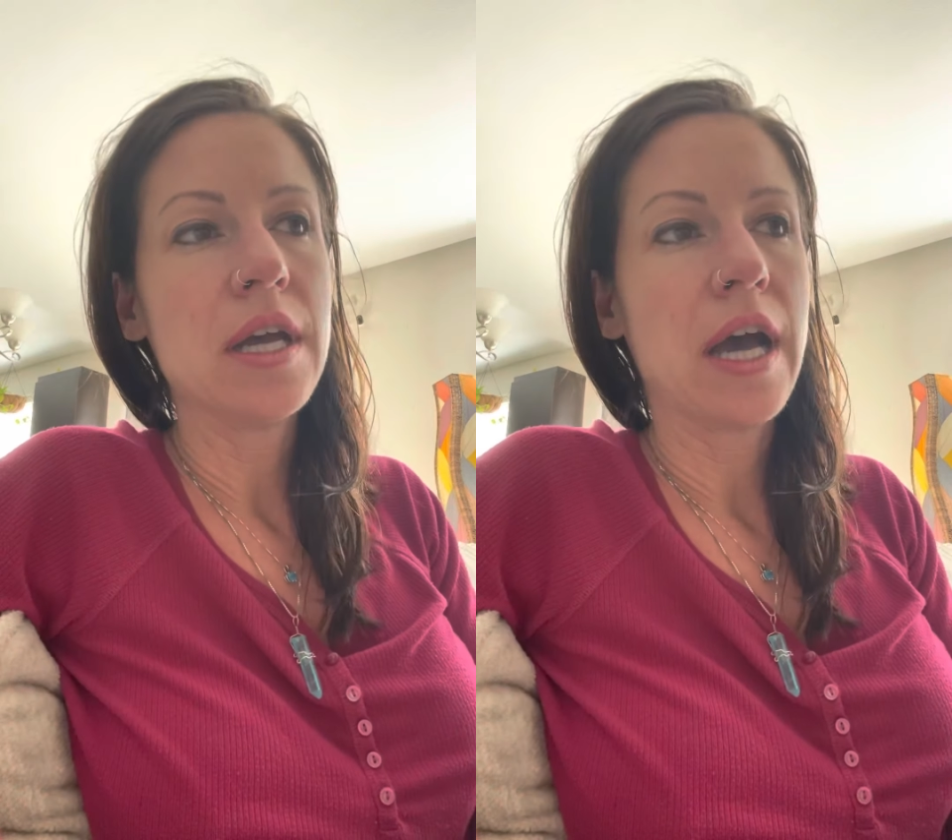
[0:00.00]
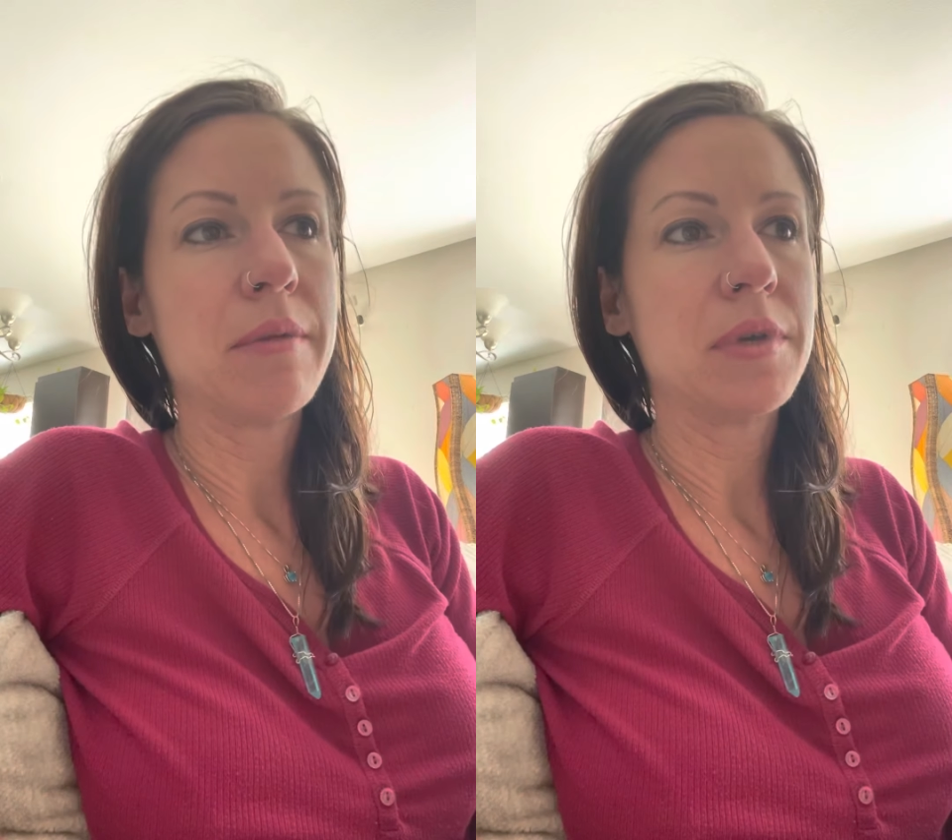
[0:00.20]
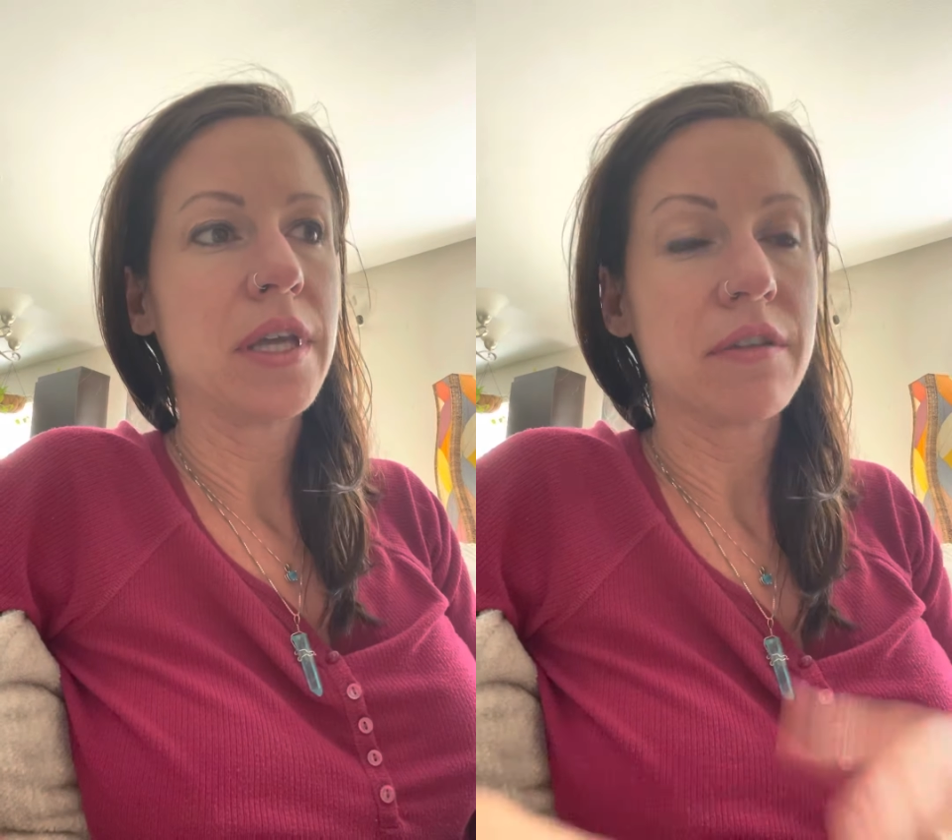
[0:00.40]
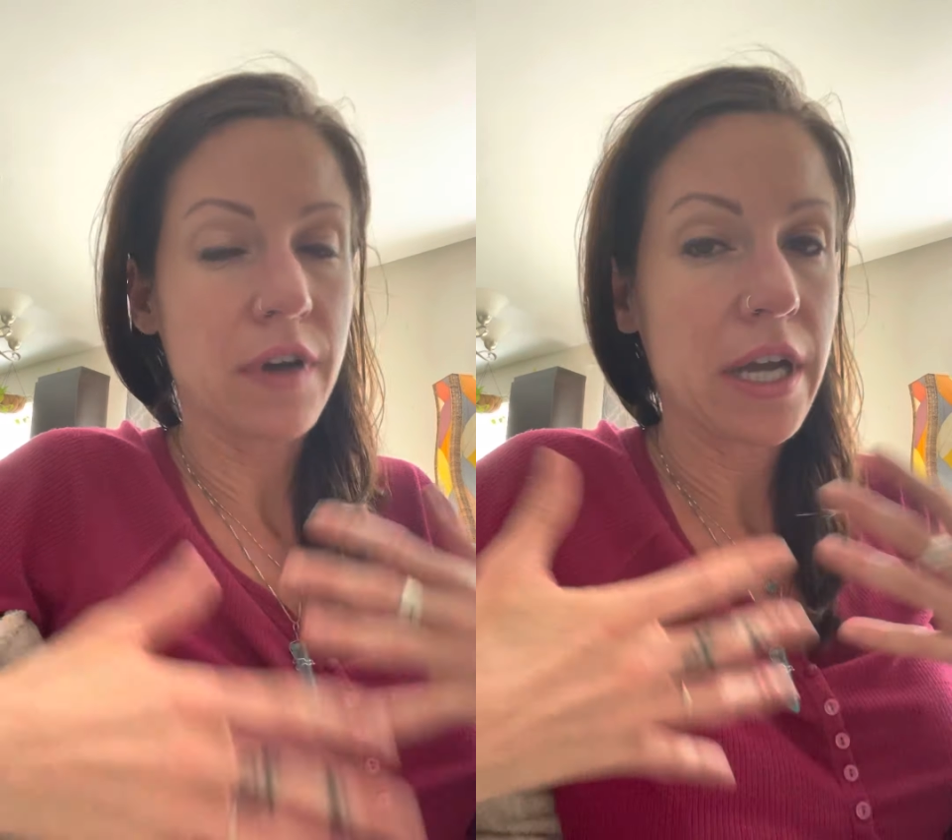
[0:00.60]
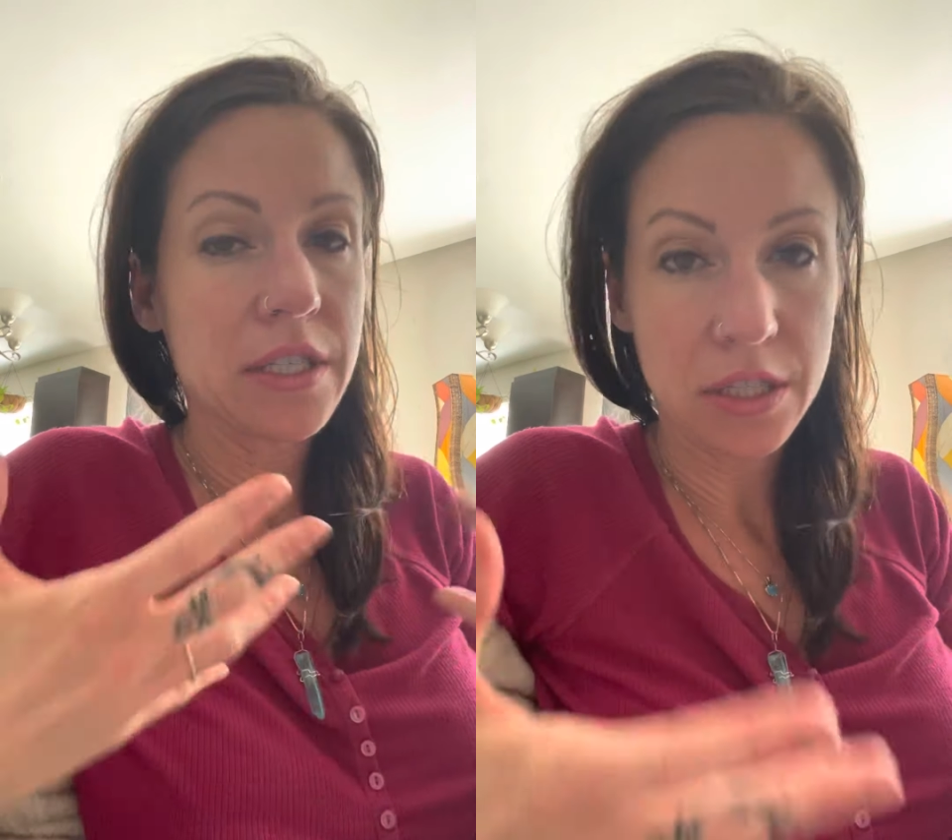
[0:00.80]
I'm being
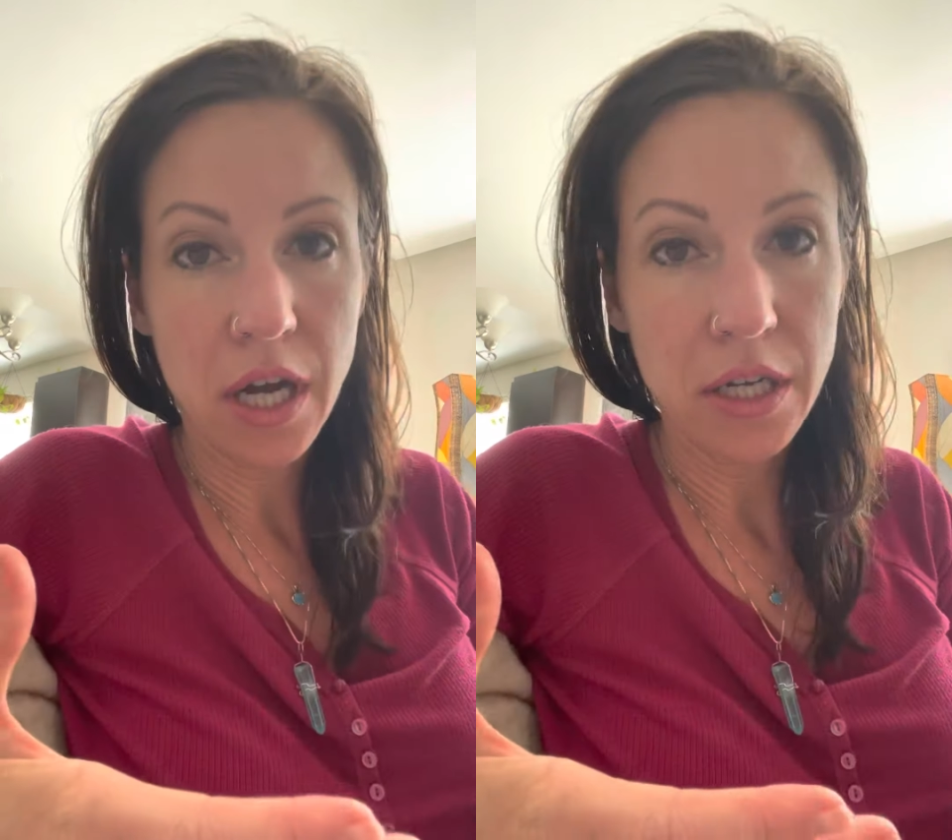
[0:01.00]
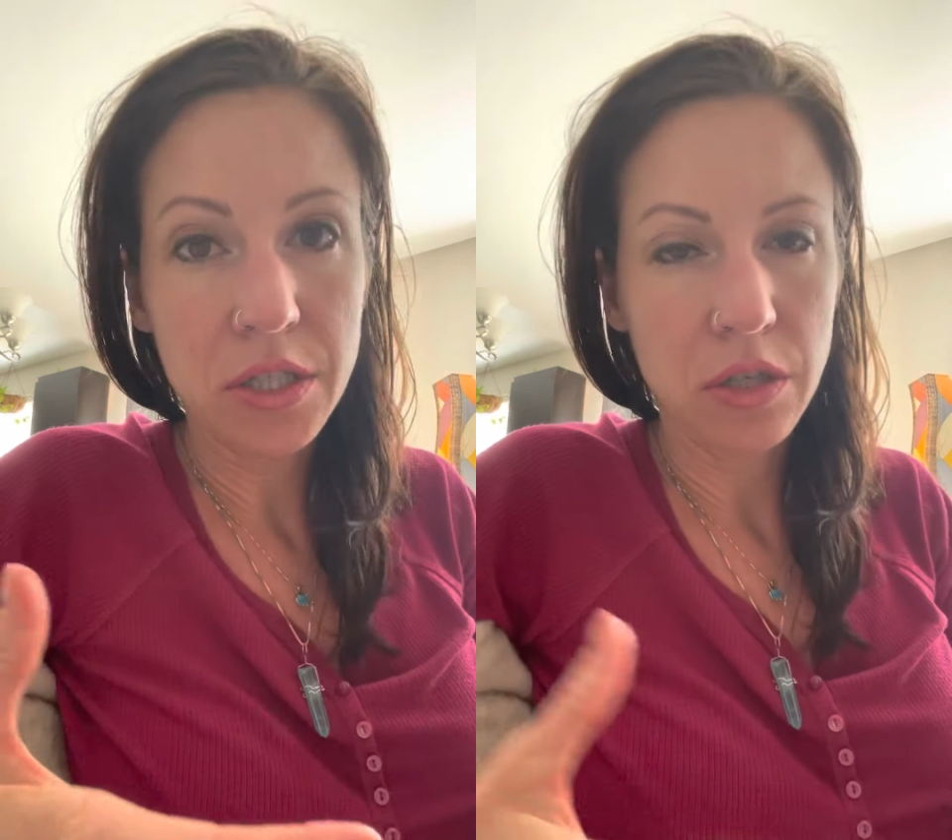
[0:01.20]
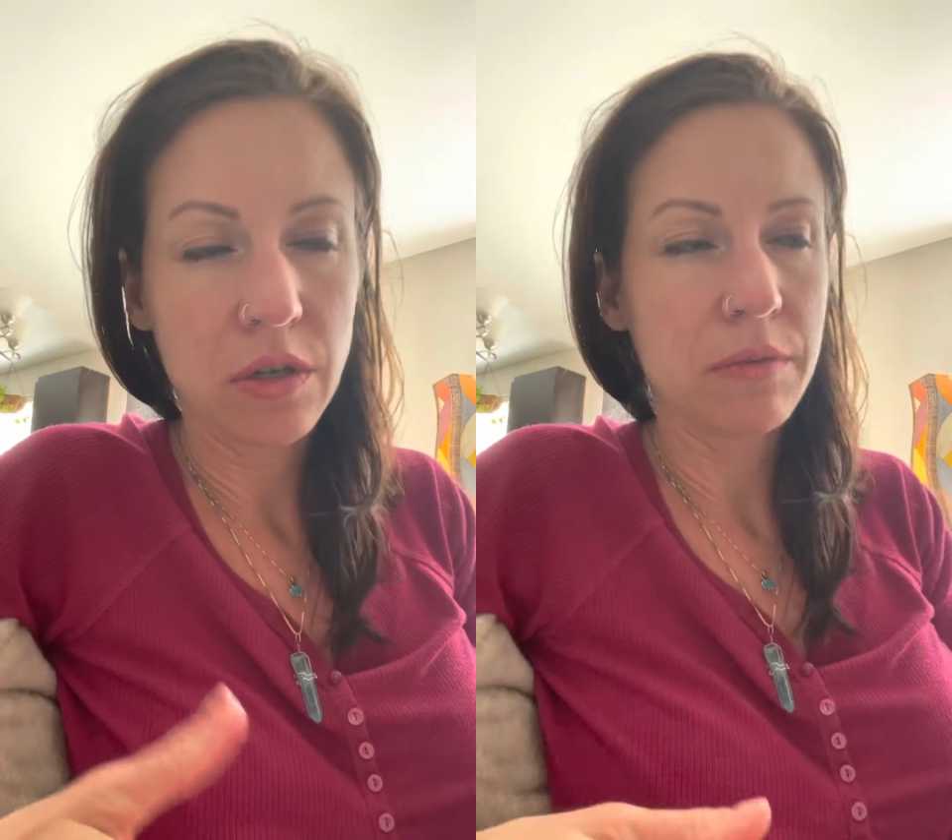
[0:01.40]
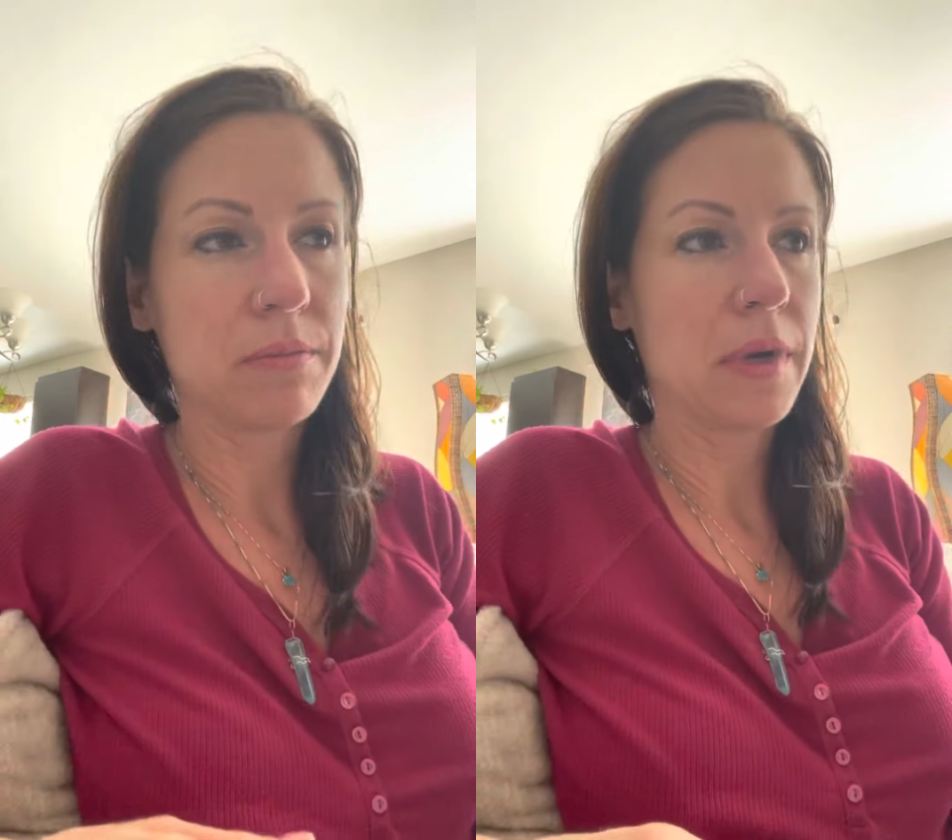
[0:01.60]
advised not to.